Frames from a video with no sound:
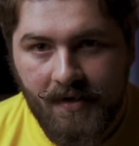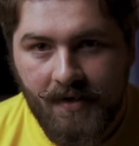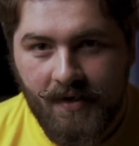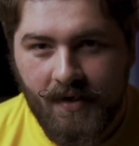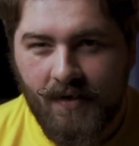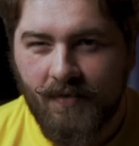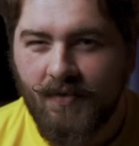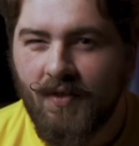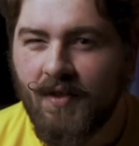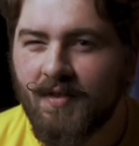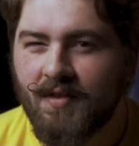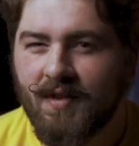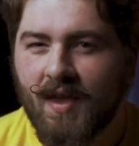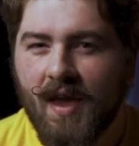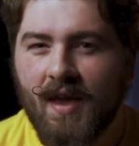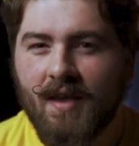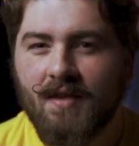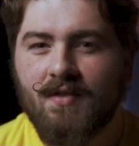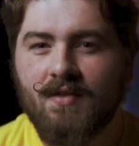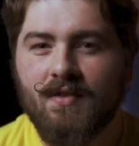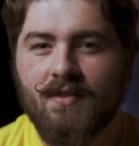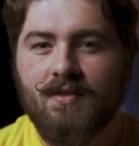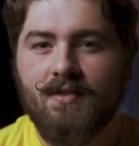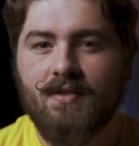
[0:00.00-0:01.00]
In this
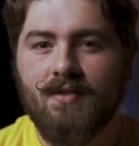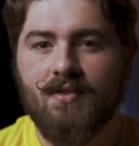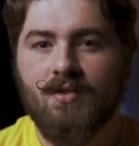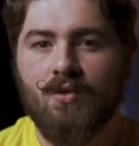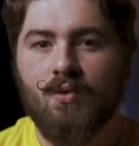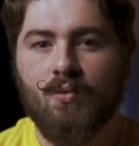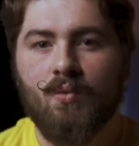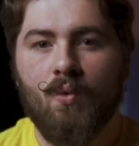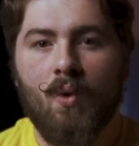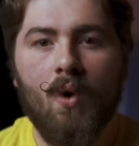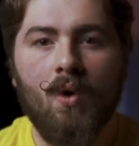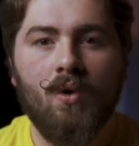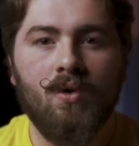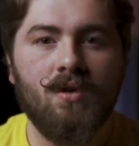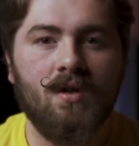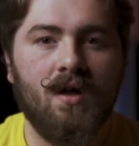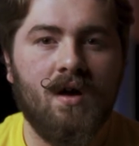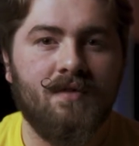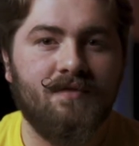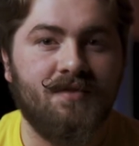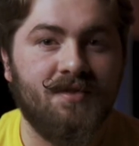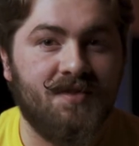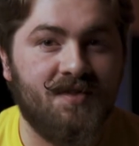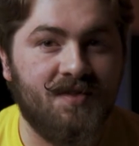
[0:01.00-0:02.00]
case, the roll
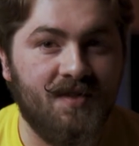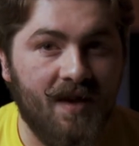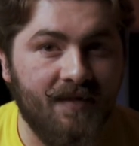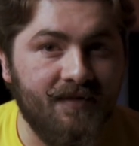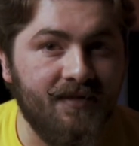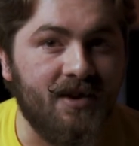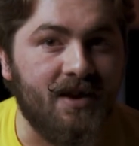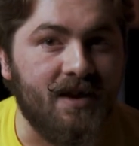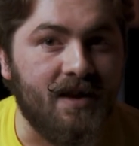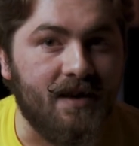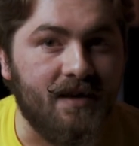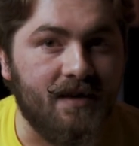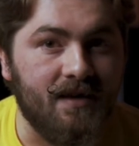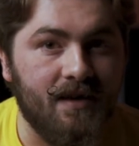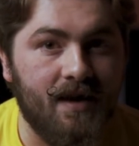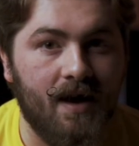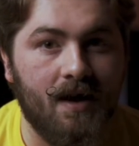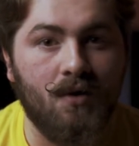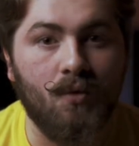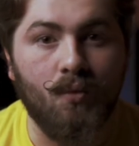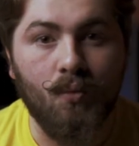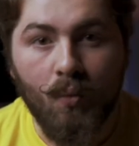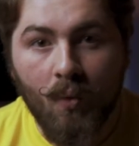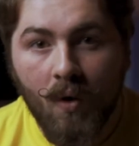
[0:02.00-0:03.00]
of a 70
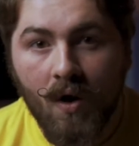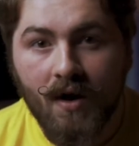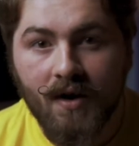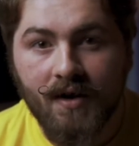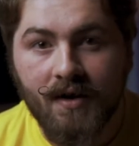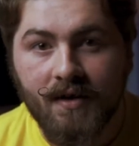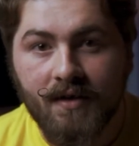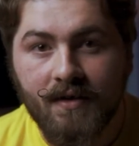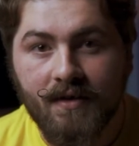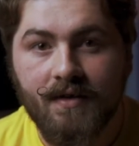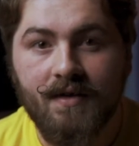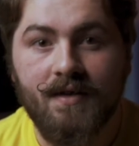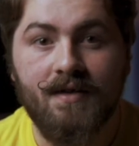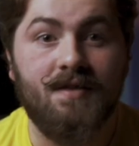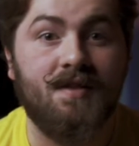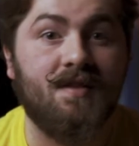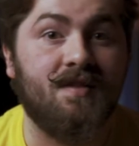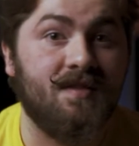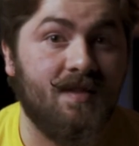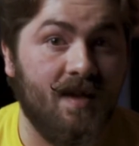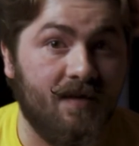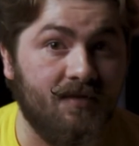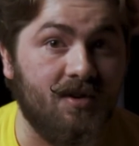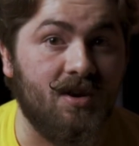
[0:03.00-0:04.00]
and a 1 is a
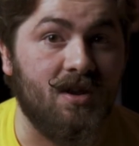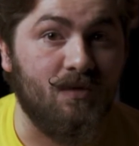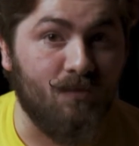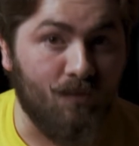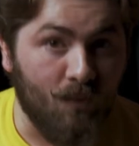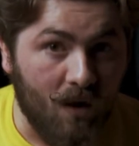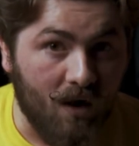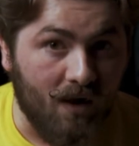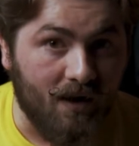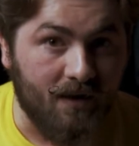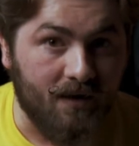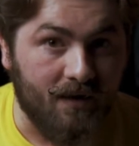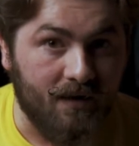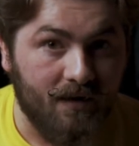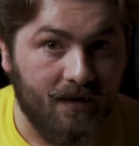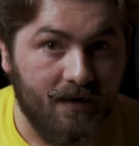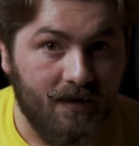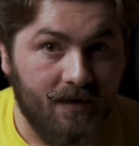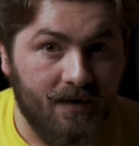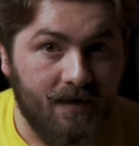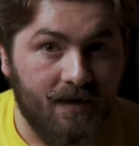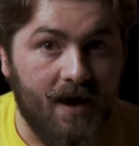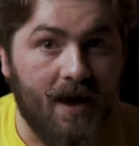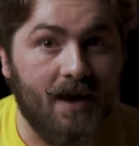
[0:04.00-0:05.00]
71,
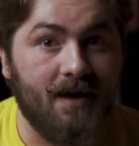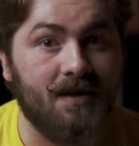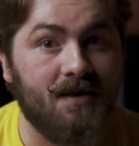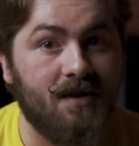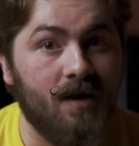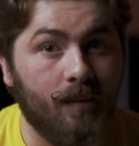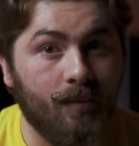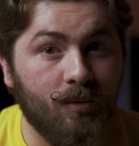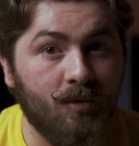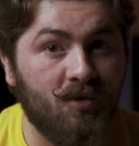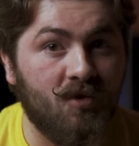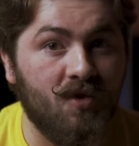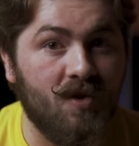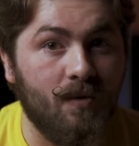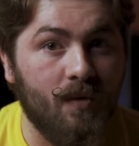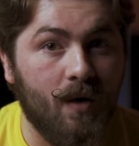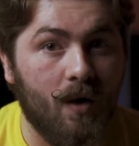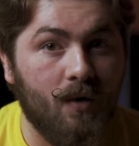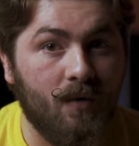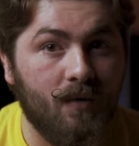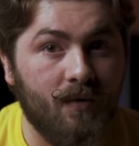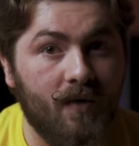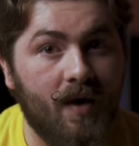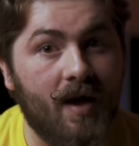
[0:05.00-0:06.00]
and a double
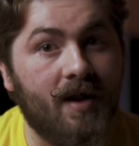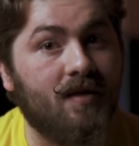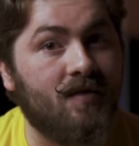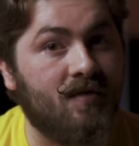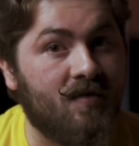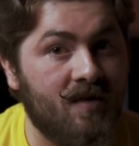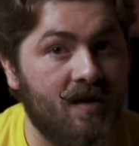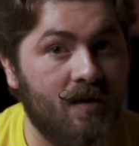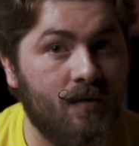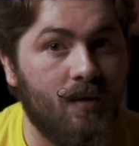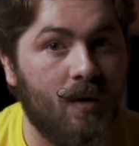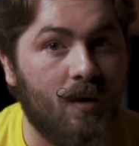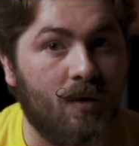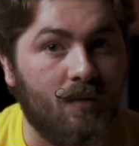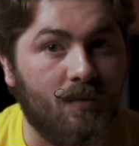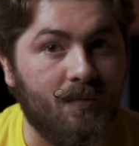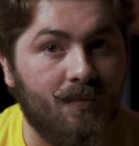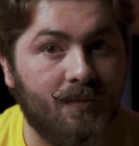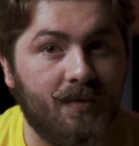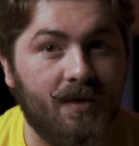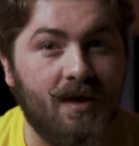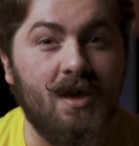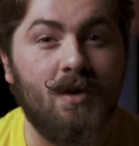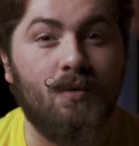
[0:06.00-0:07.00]
0 and a 0
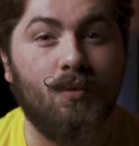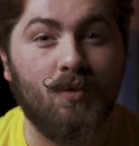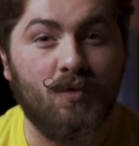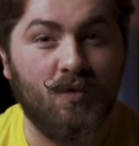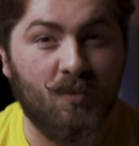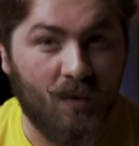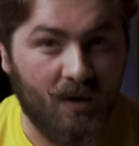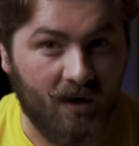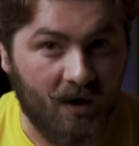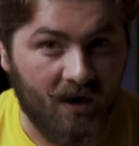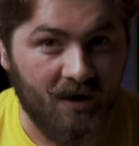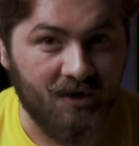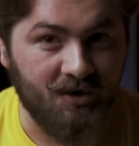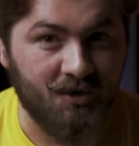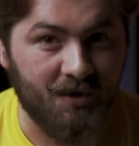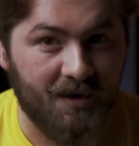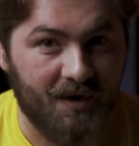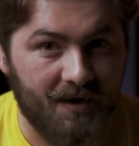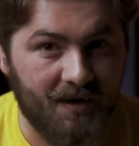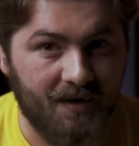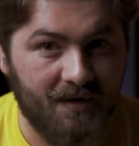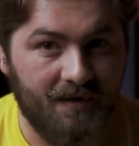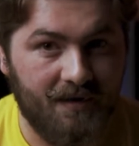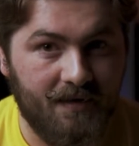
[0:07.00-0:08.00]
equals
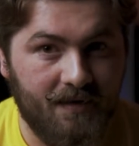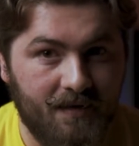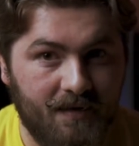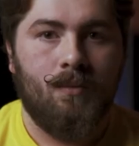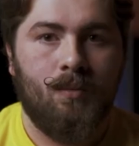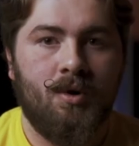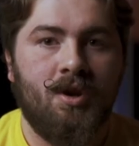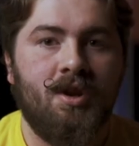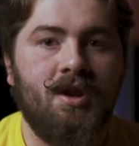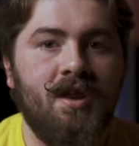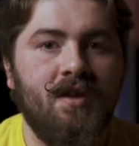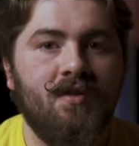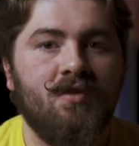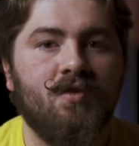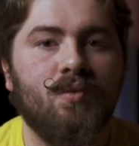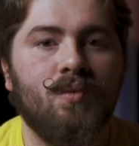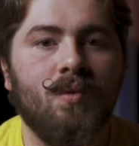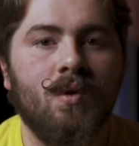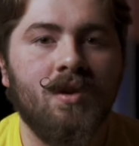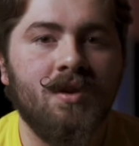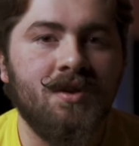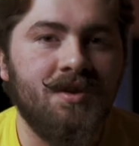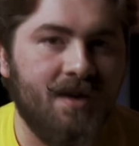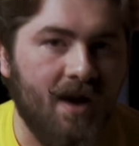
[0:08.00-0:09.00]
100. When you need to
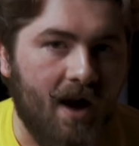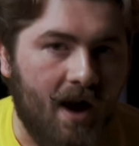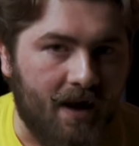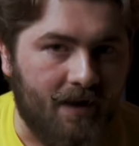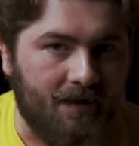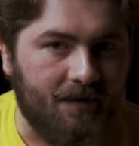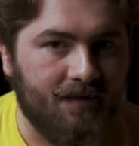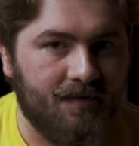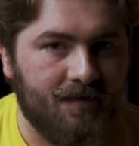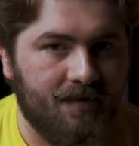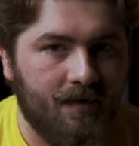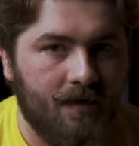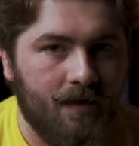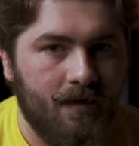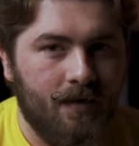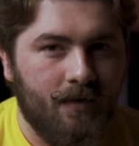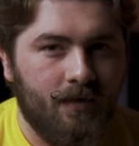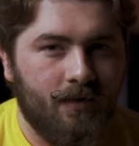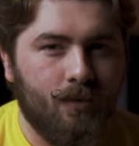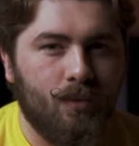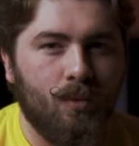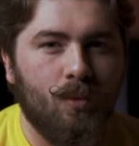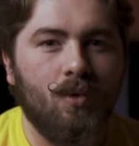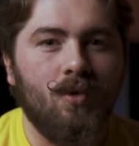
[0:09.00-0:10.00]
roll a dice,
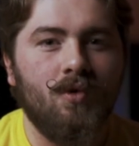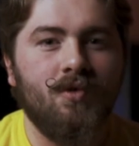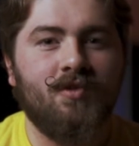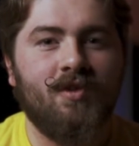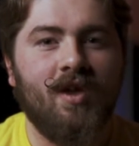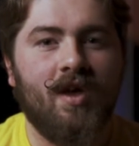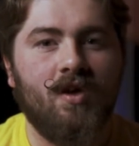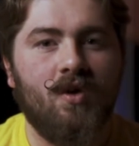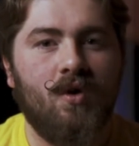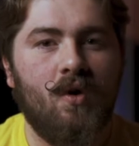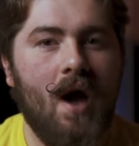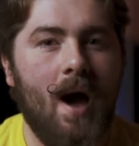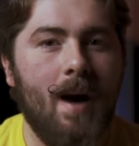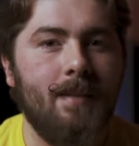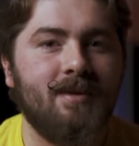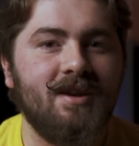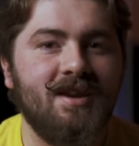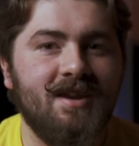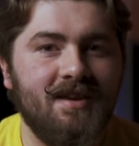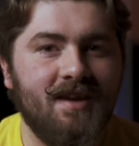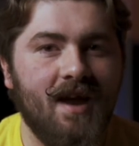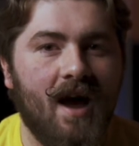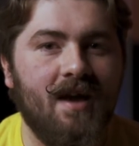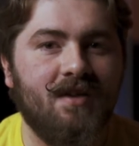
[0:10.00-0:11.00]
the rules tell you how
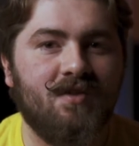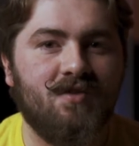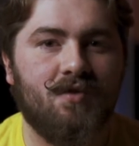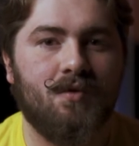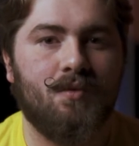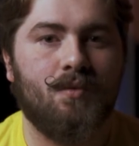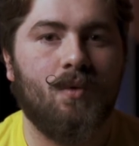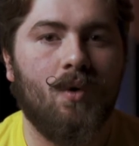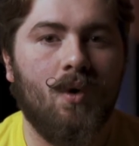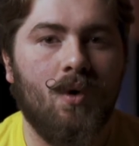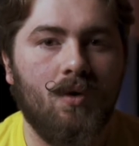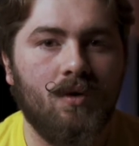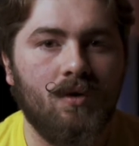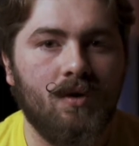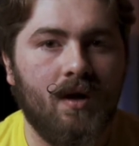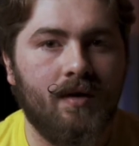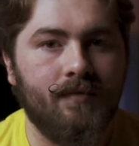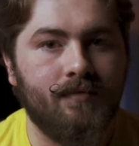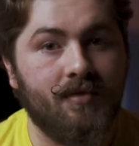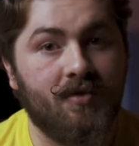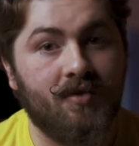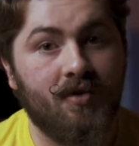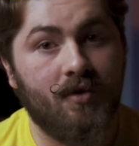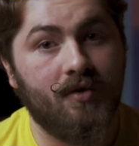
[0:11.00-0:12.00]
many dice to roll
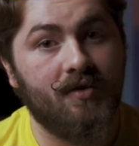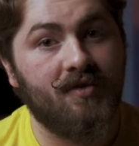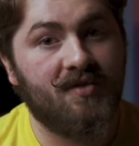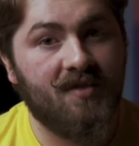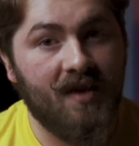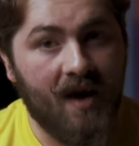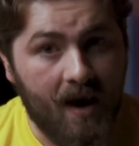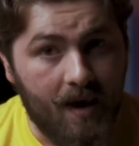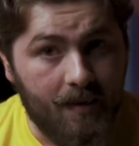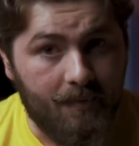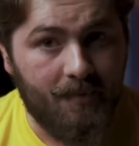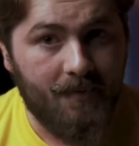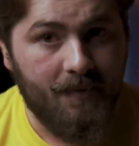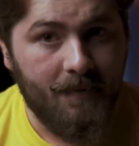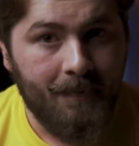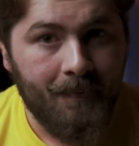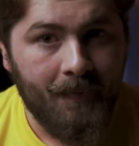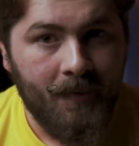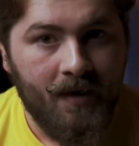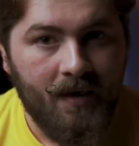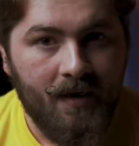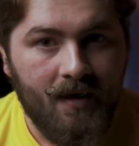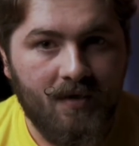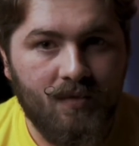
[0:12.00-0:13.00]
of a certain type,
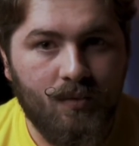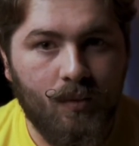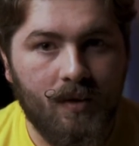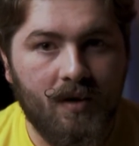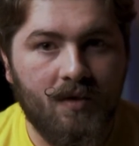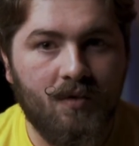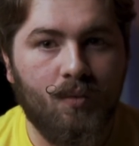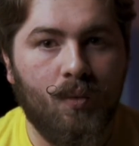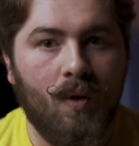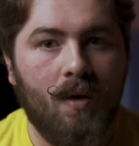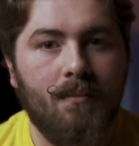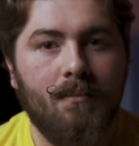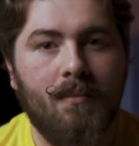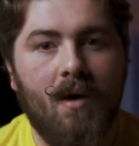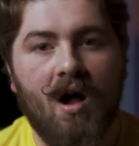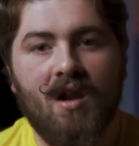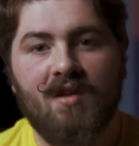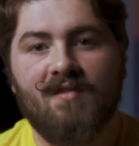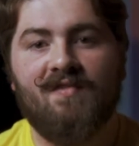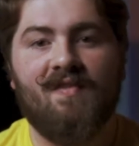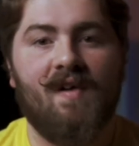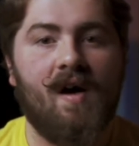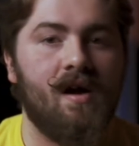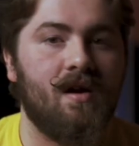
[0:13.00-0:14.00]
as well as what
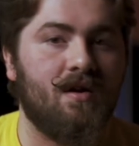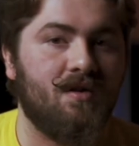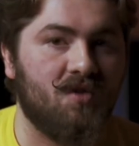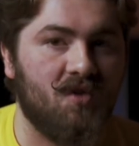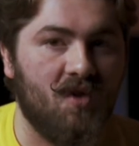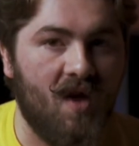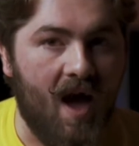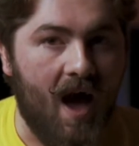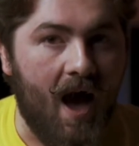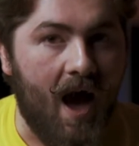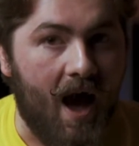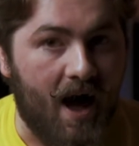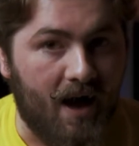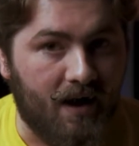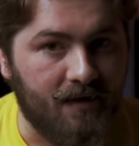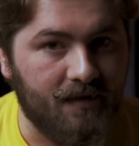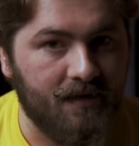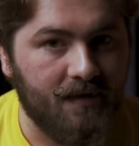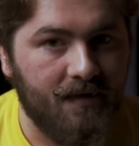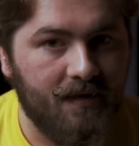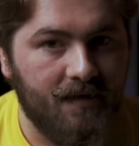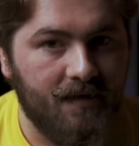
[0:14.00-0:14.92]
modifiers to add.